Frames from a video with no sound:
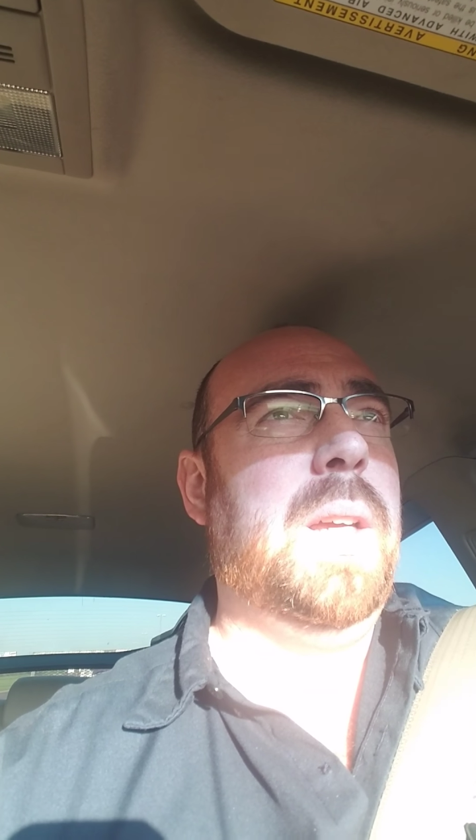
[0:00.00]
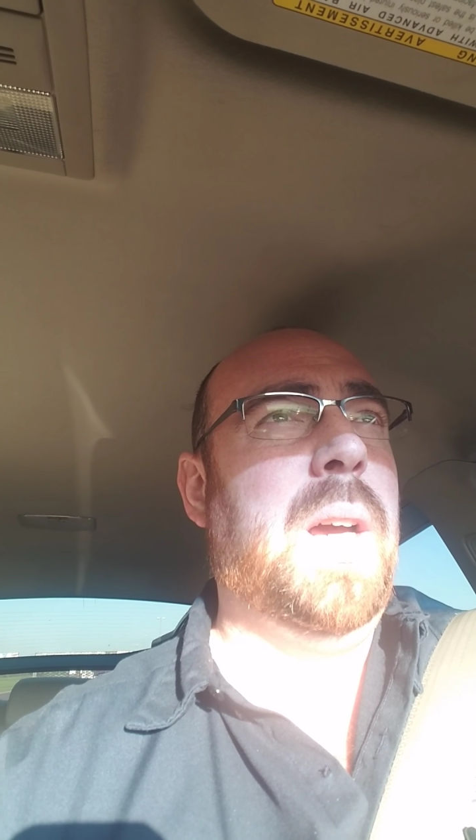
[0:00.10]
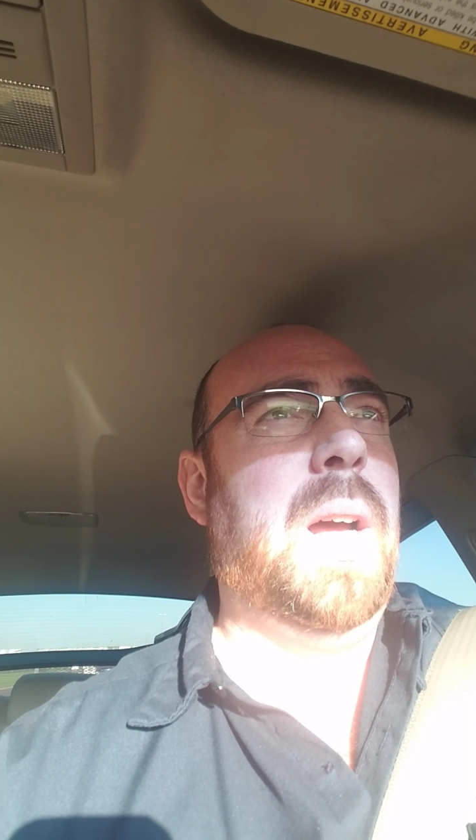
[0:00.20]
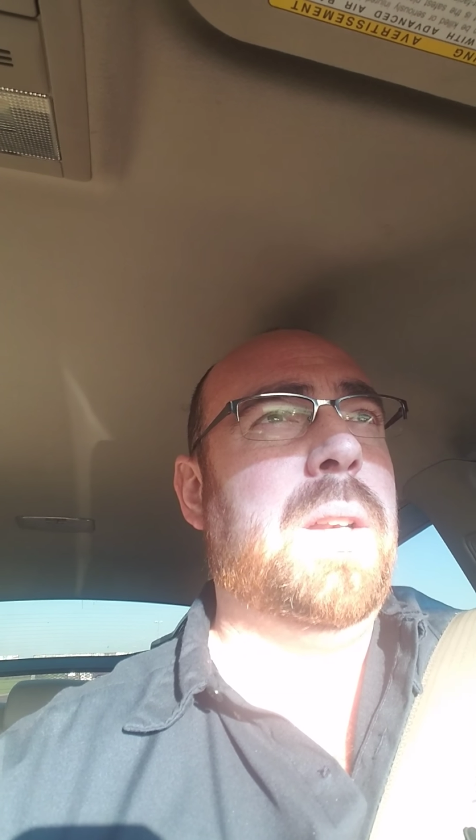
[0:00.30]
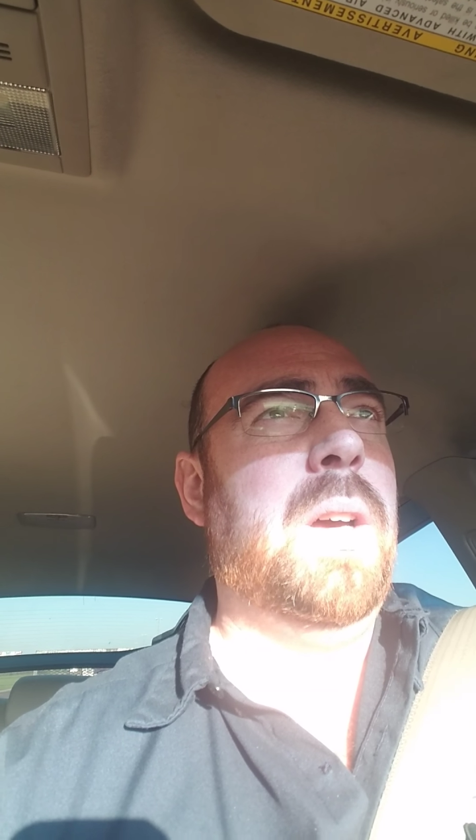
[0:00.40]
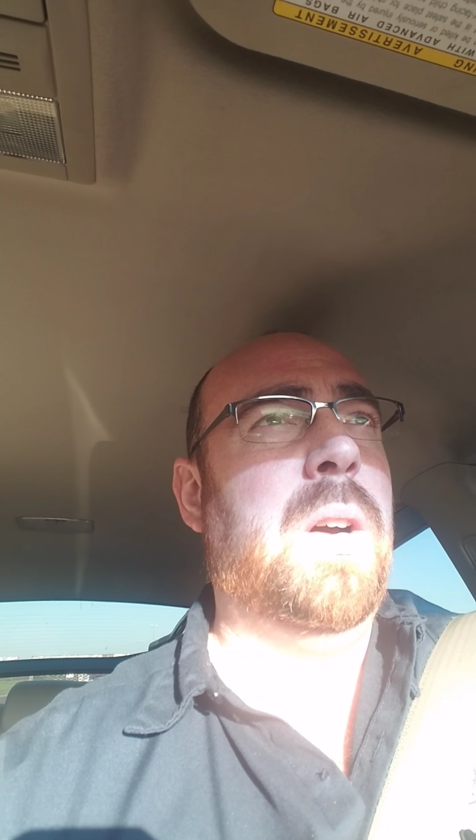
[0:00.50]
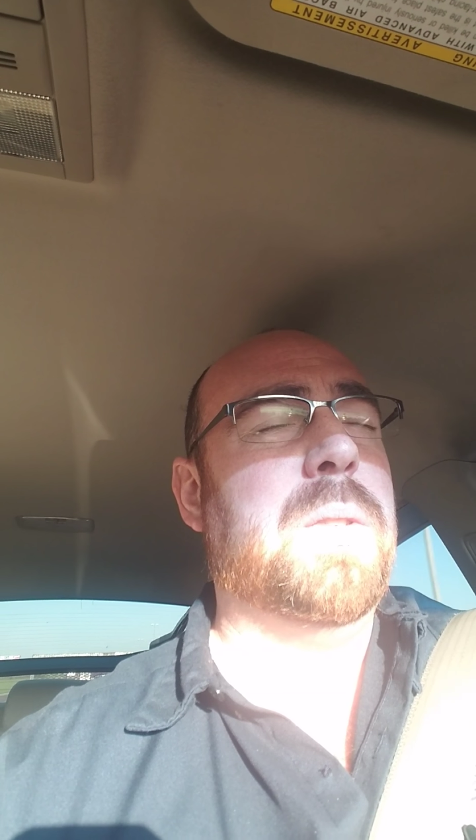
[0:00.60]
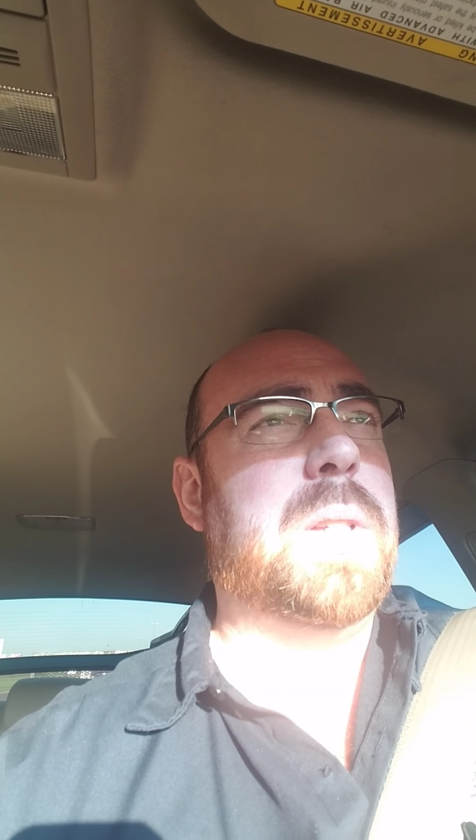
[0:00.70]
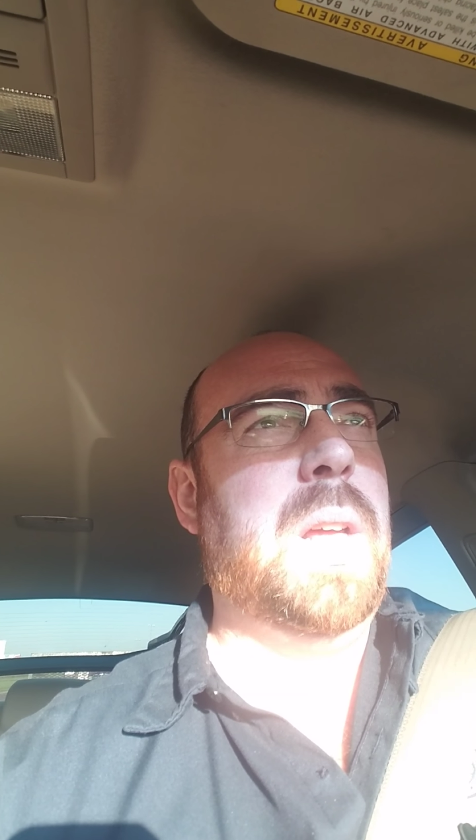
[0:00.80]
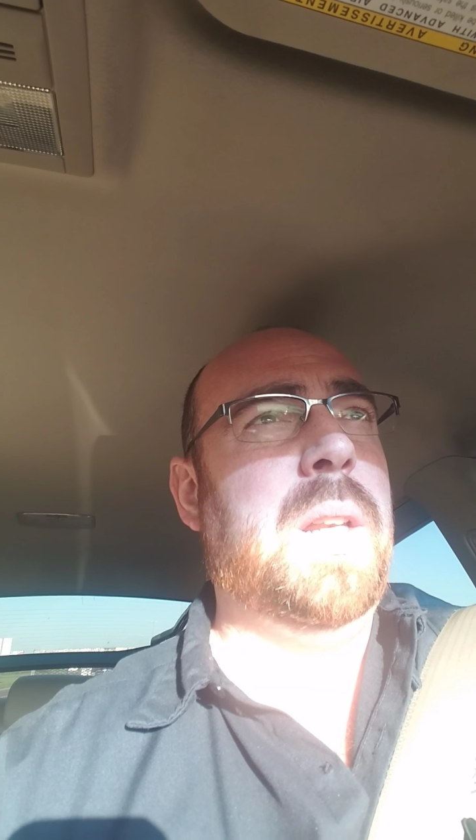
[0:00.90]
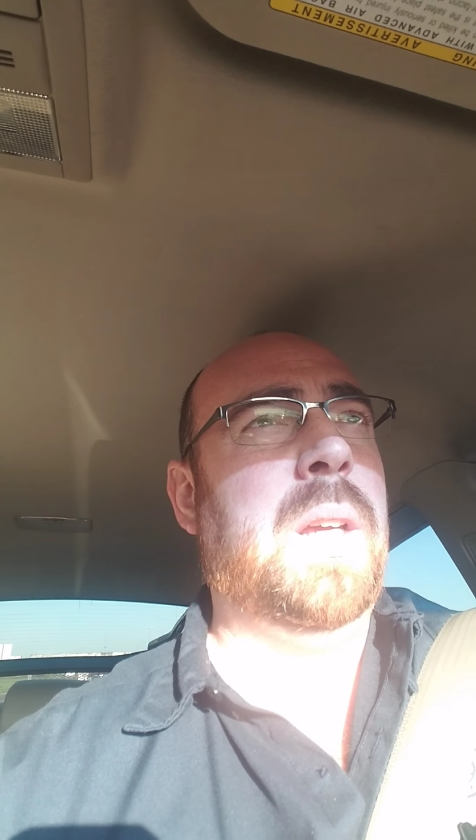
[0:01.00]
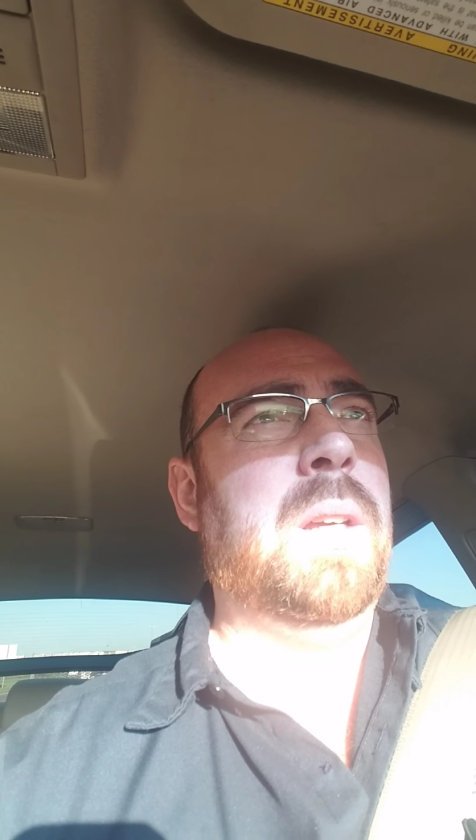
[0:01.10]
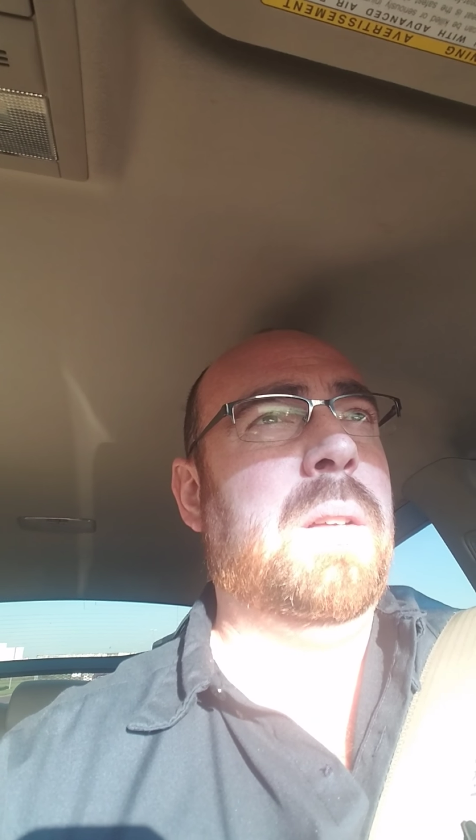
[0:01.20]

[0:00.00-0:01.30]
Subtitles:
yeah, no, sending